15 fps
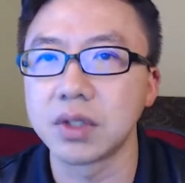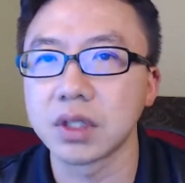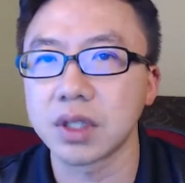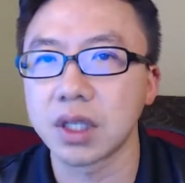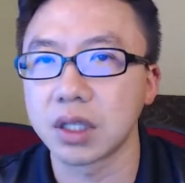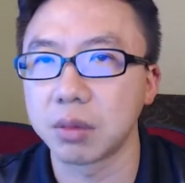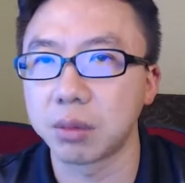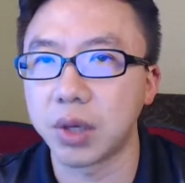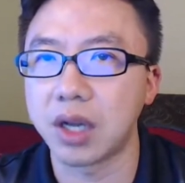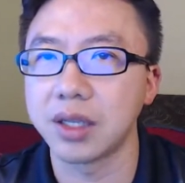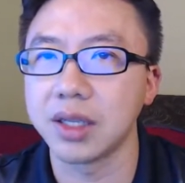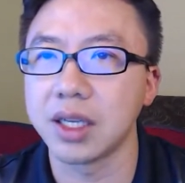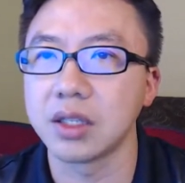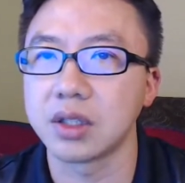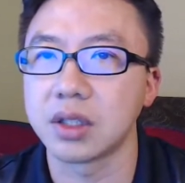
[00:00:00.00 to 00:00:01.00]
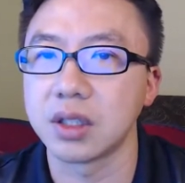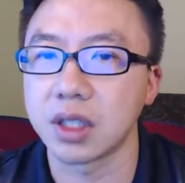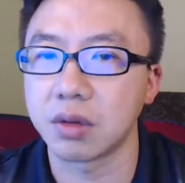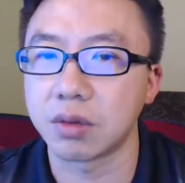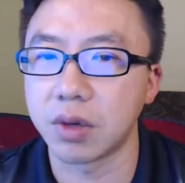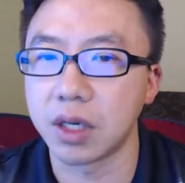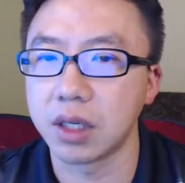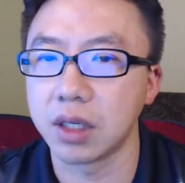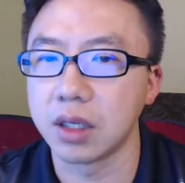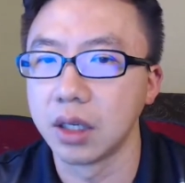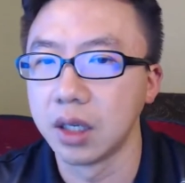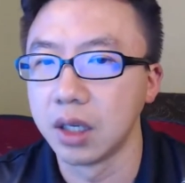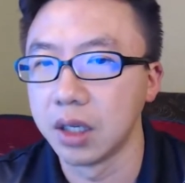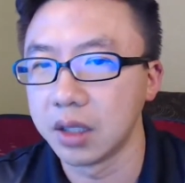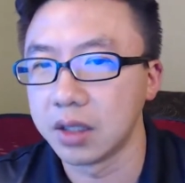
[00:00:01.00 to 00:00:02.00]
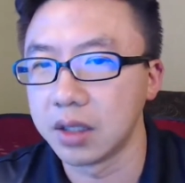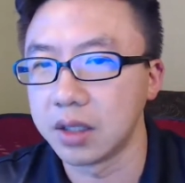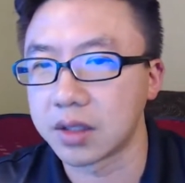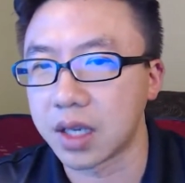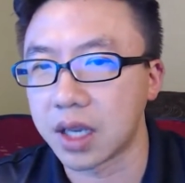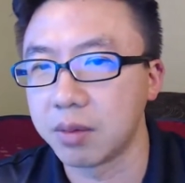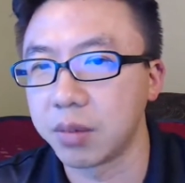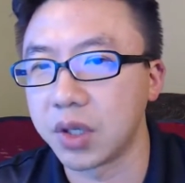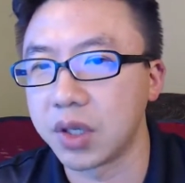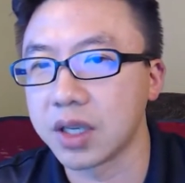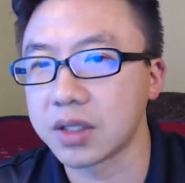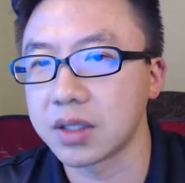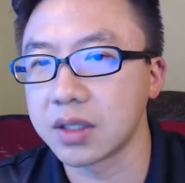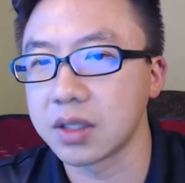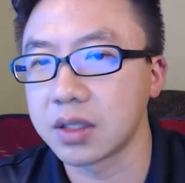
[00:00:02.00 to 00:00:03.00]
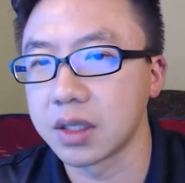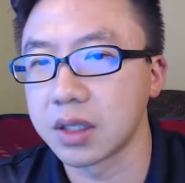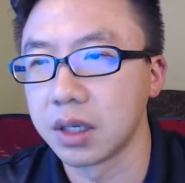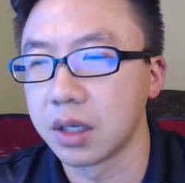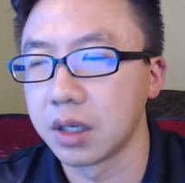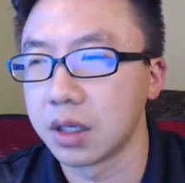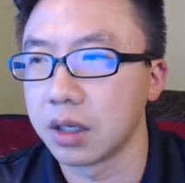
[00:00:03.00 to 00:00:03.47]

just like the bond agencies that rated these MBSs.